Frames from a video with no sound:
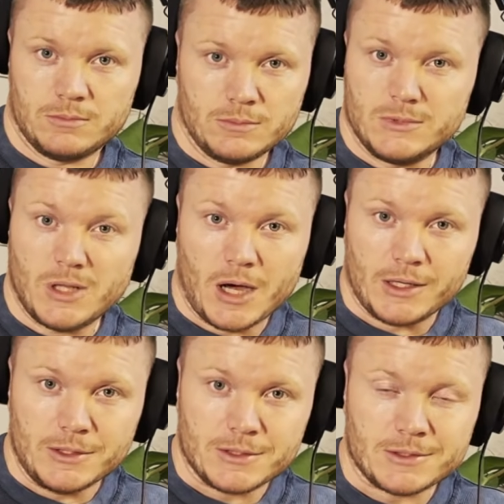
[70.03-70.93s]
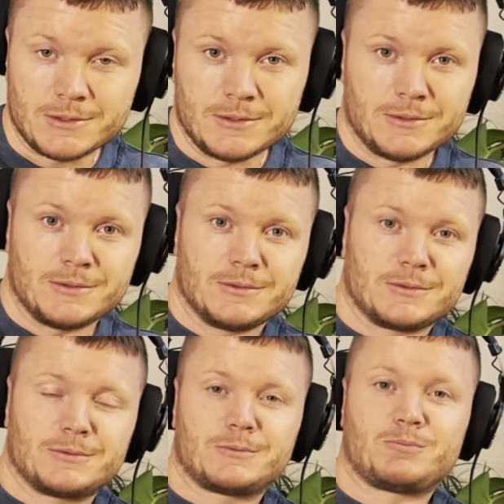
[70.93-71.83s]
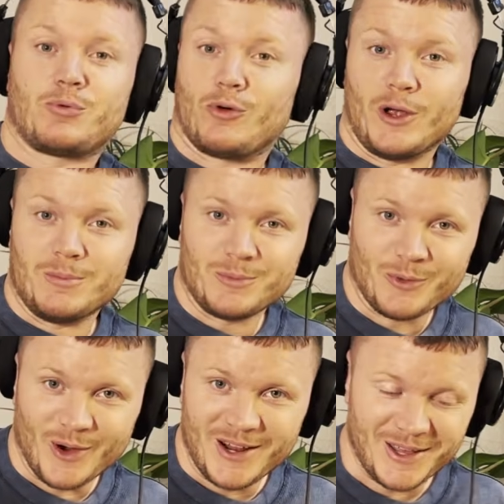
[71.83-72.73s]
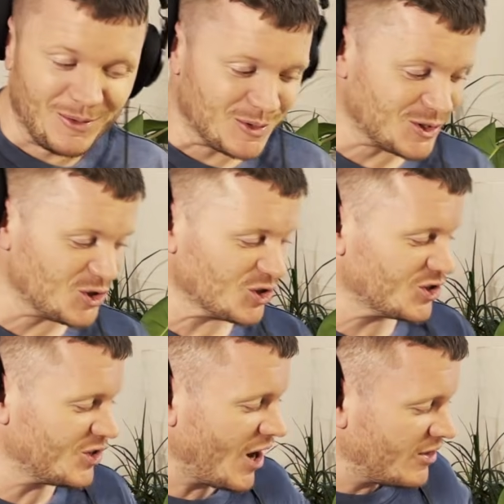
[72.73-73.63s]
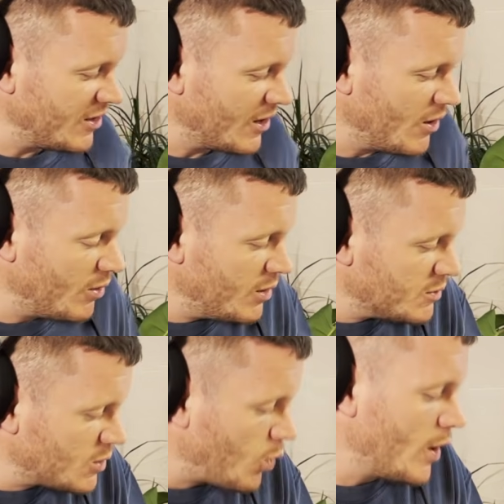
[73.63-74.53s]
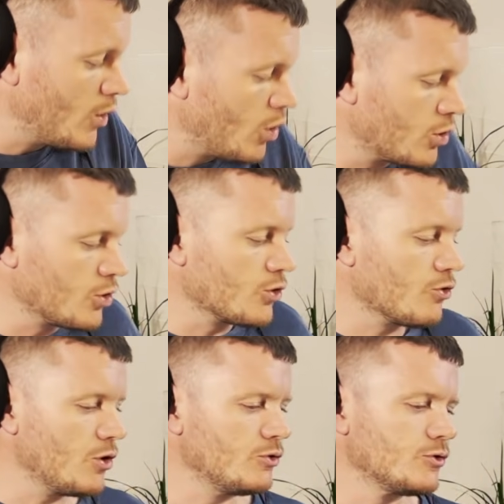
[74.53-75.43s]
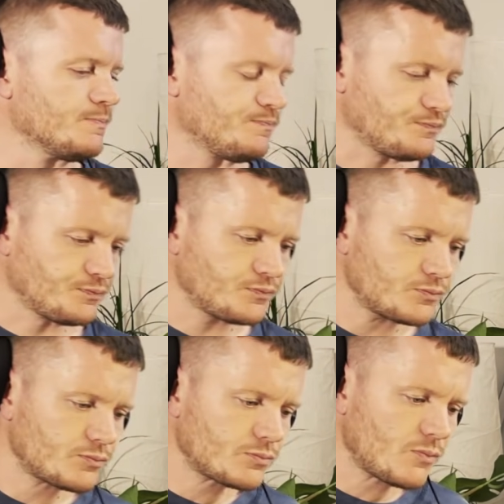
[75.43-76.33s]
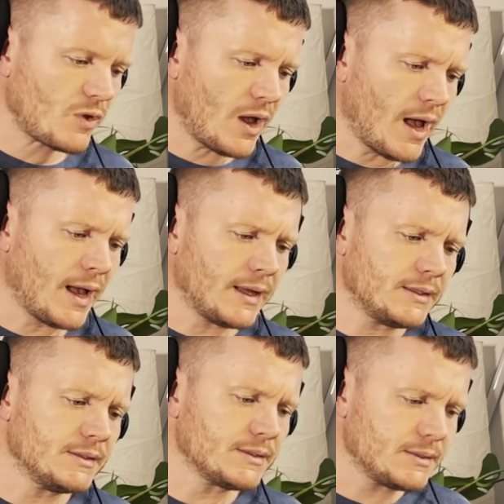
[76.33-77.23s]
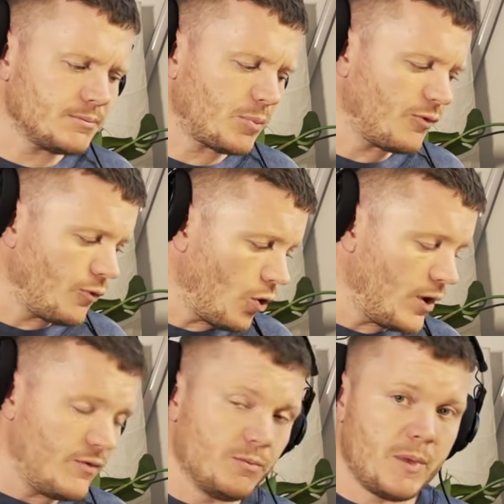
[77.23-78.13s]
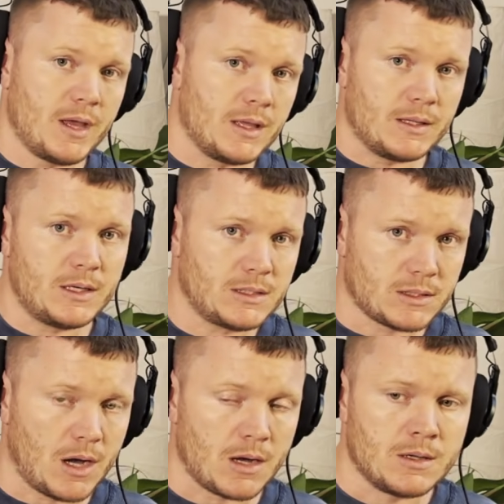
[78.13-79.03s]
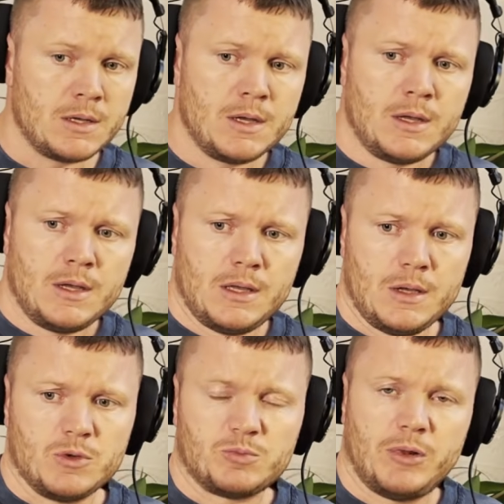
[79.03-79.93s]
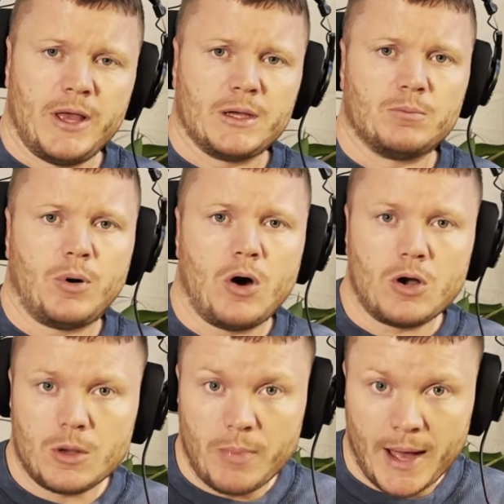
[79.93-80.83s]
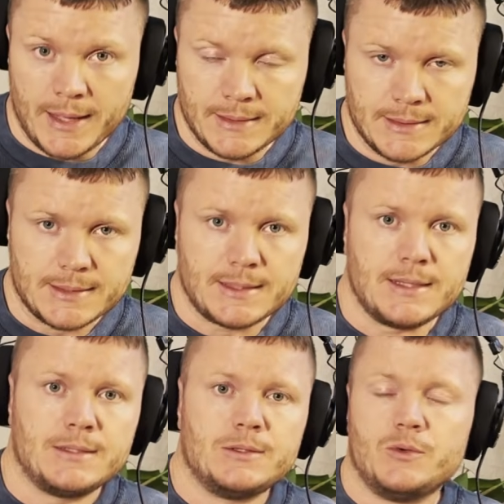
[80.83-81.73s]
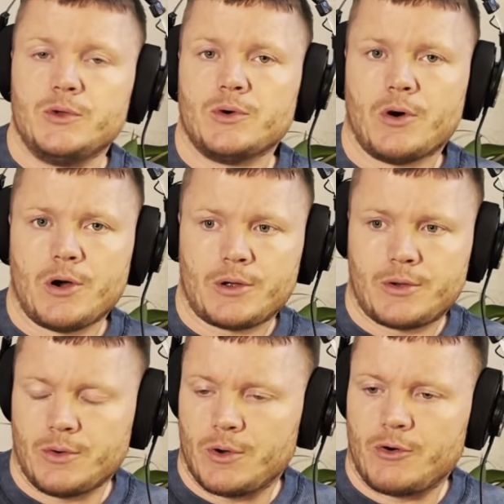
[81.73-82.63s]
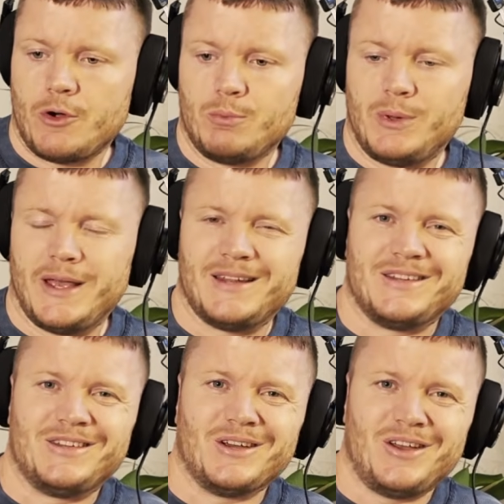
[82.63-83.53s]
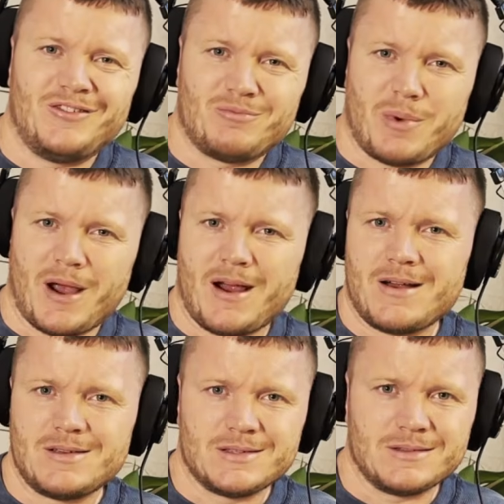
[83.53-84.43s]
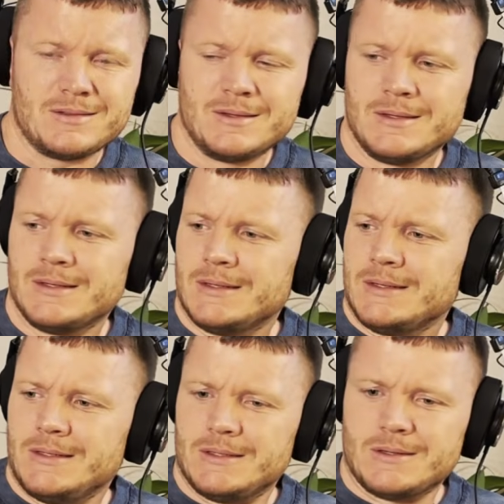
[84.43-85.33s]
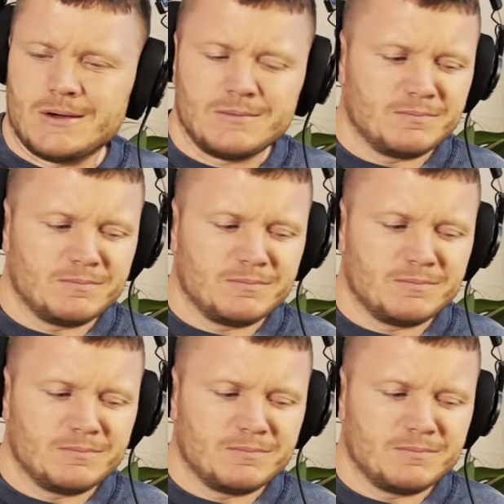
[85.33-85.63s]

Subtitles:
not in his prime, right? He was just starting out. He was quite underground. And before even making this song, he was playing in punk bands in New York, going around playing dive bars and, you know,